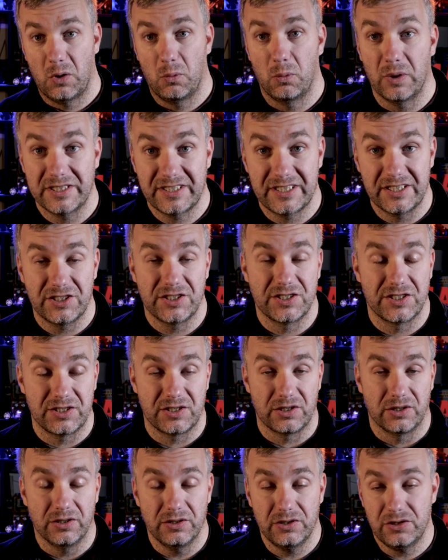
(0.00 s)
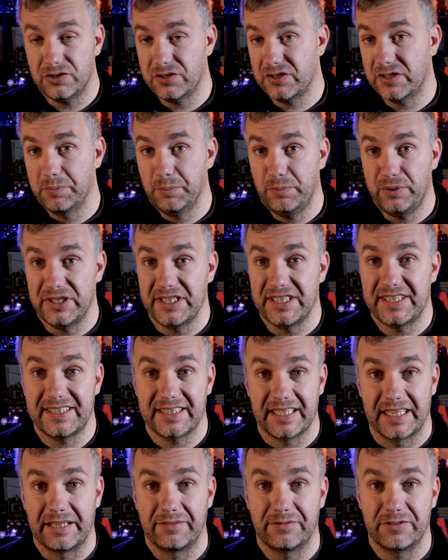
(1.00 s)
Once this is done, just simply
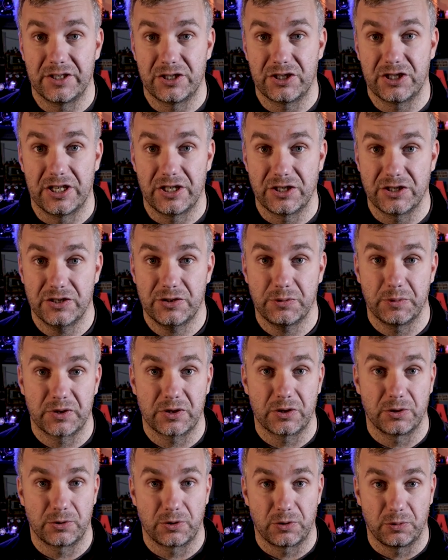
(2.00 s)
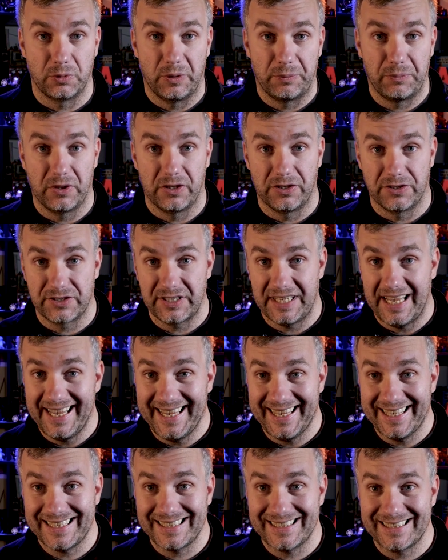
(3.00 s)
save the changes with Ctrl plus
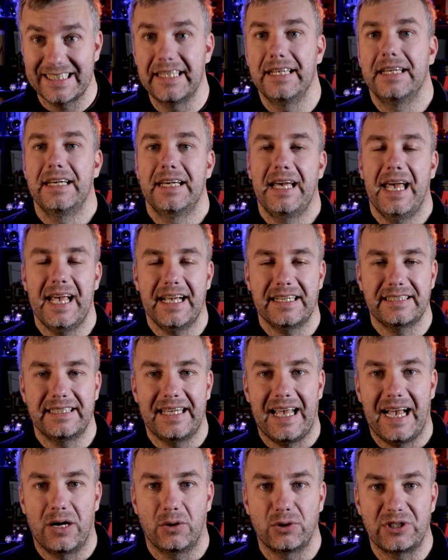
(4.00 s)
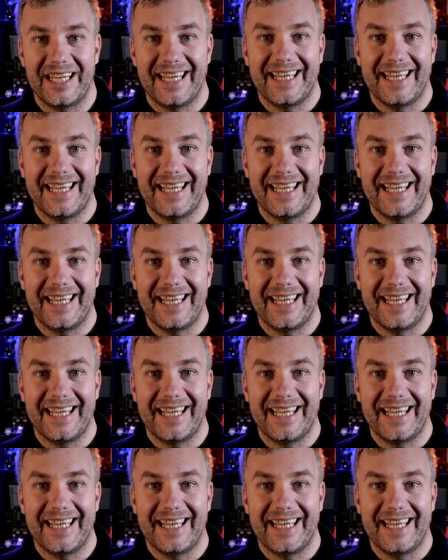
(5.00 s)
X, exit out